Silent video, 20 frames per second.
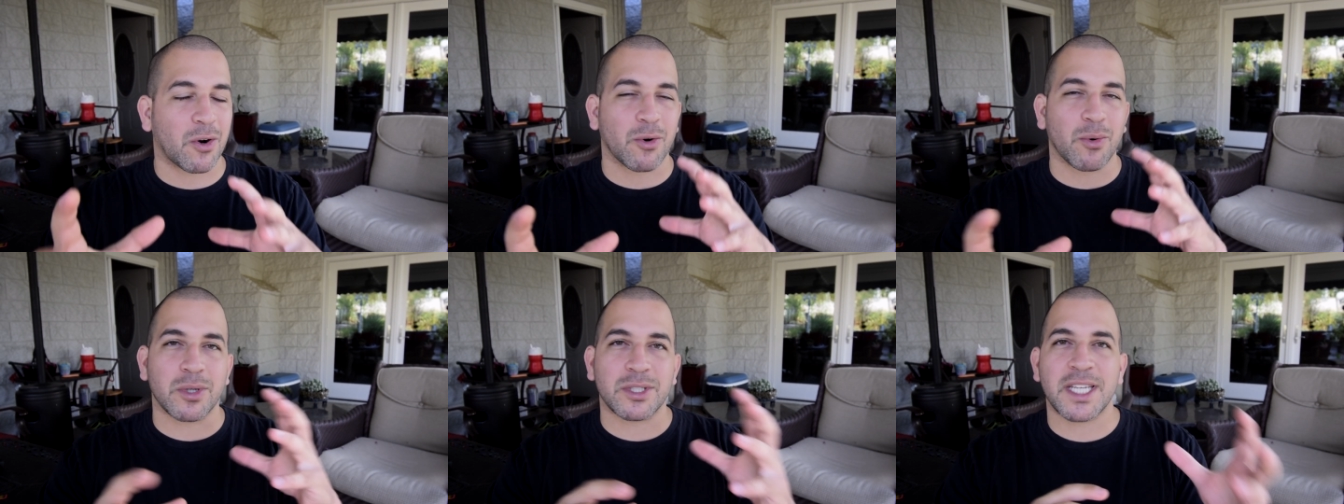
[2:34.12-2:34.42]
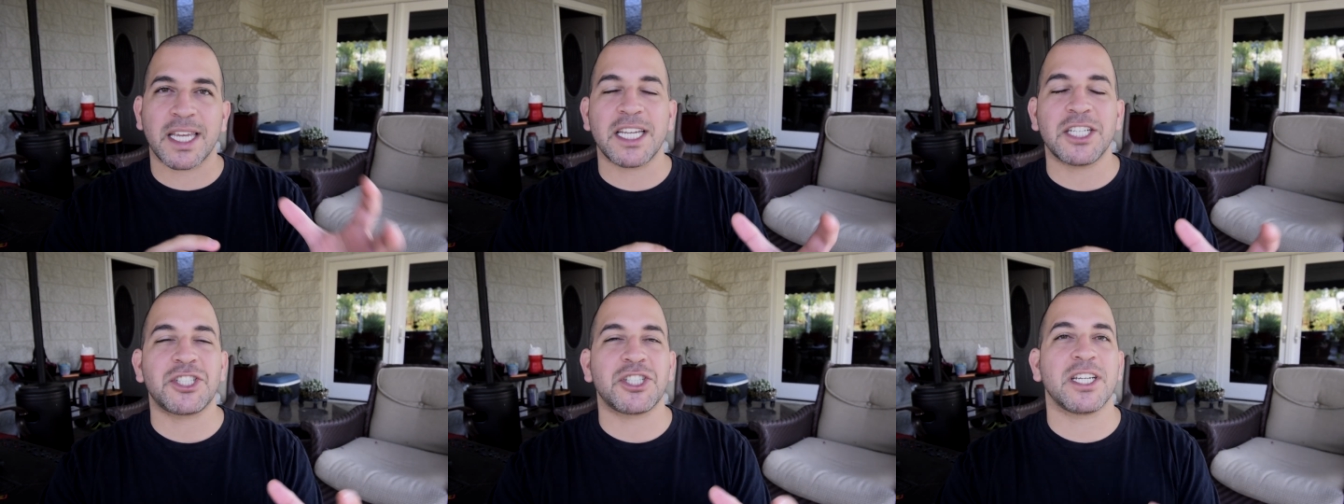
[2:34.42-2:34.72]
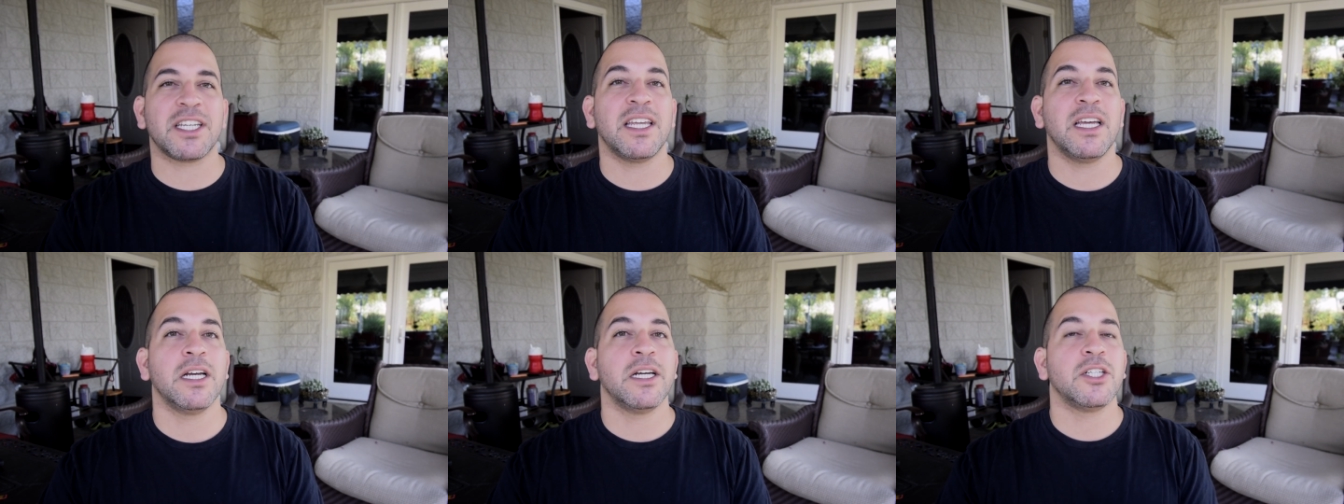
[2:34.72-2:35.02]
or
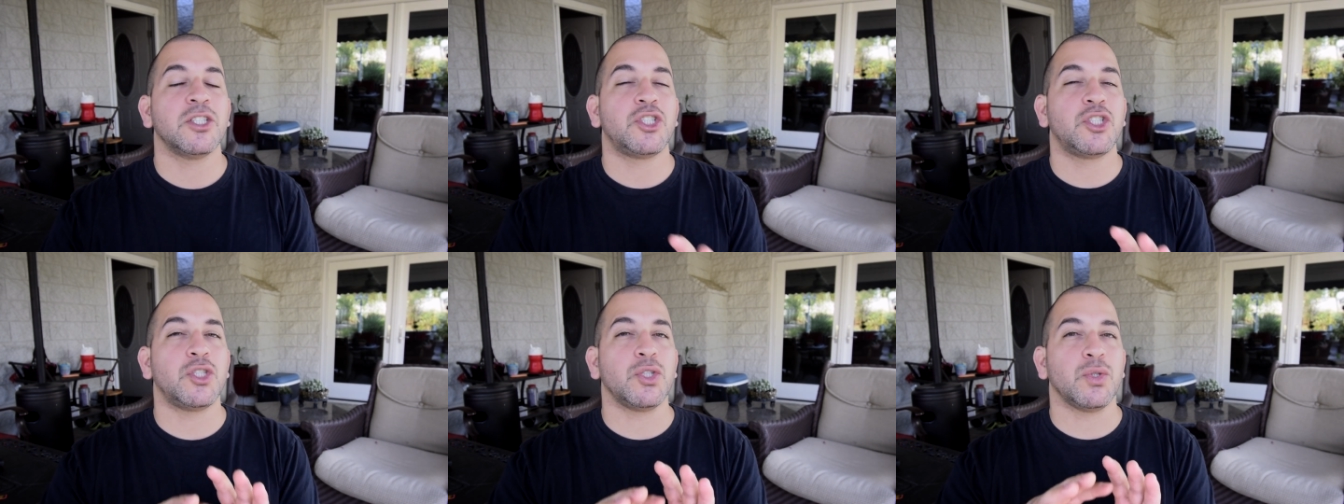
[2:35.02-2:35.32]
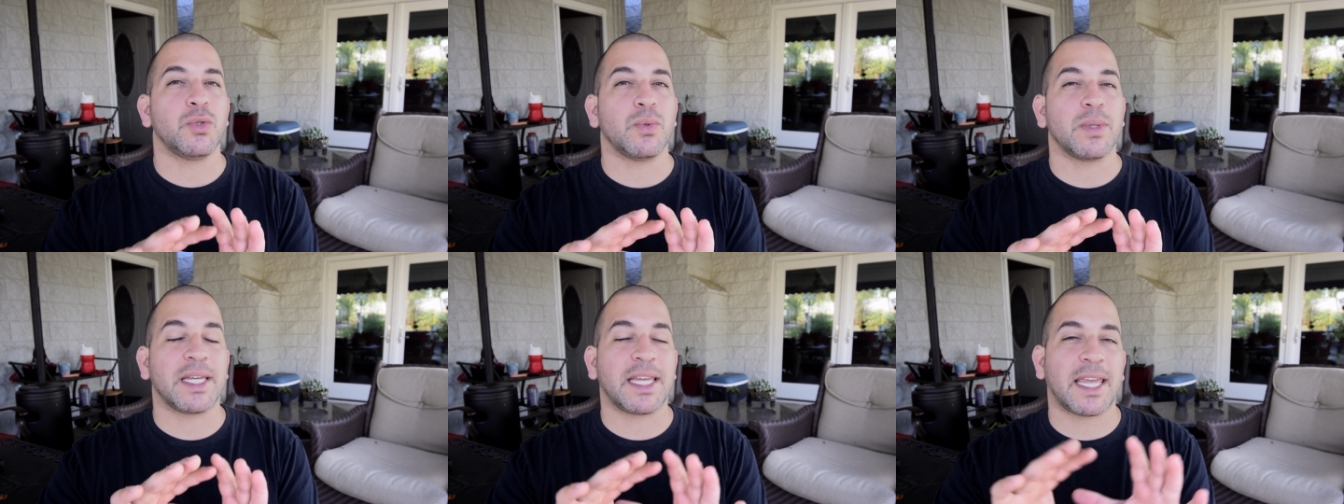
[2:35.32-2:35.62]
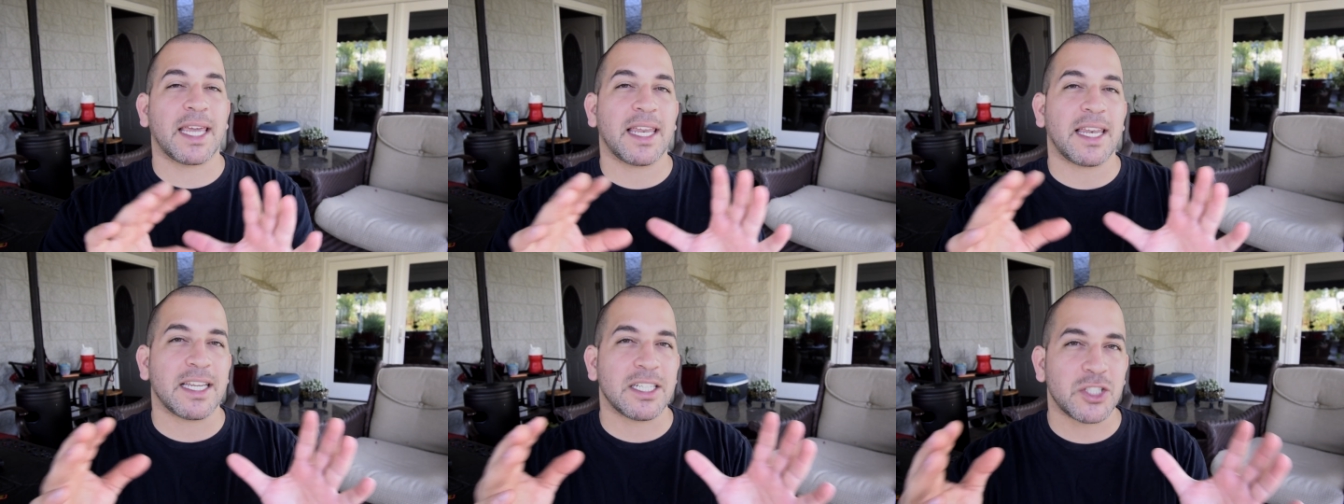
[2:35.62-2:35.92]
rotation to
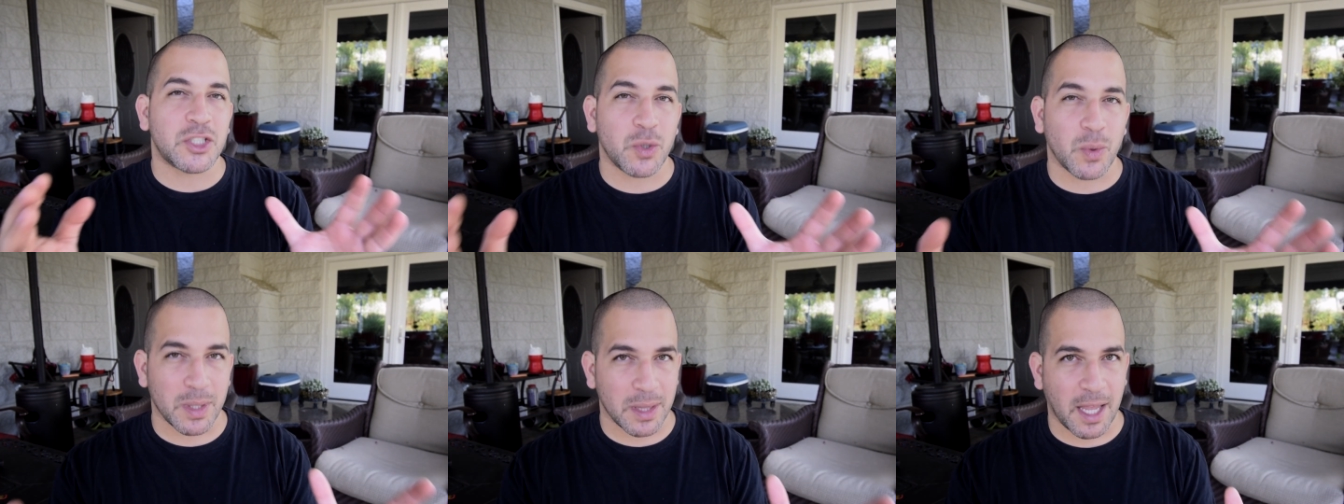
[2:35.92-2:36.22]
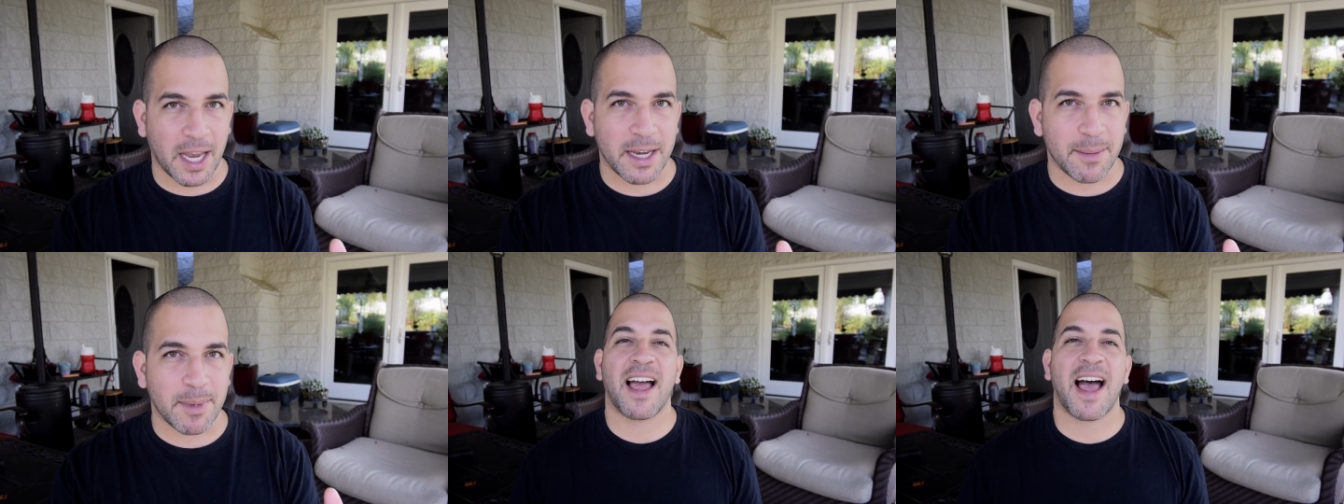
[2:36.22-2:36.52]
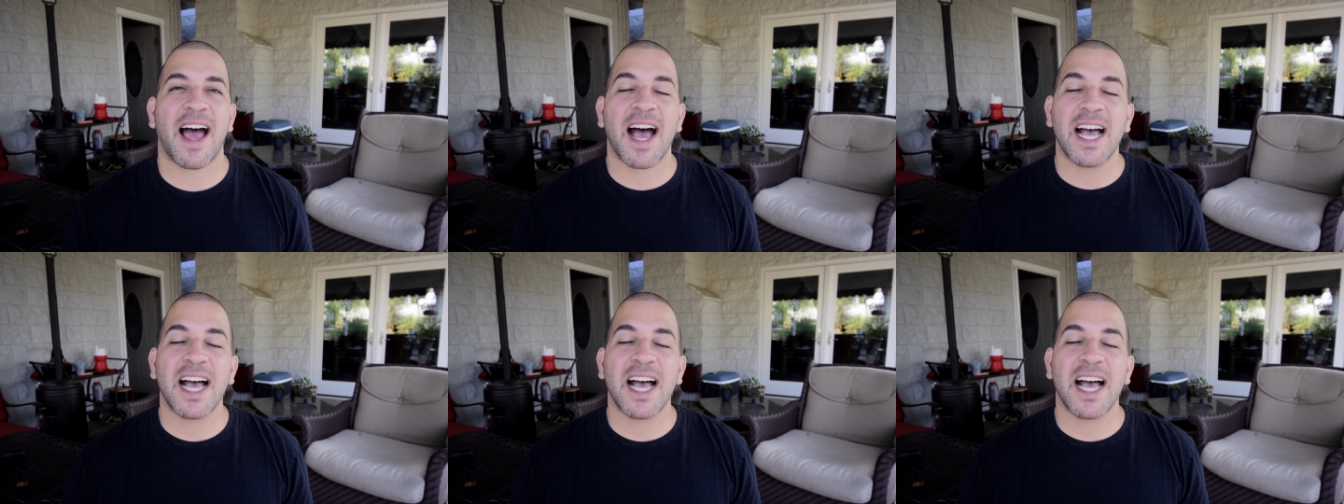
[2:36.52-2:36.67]
get into alignment.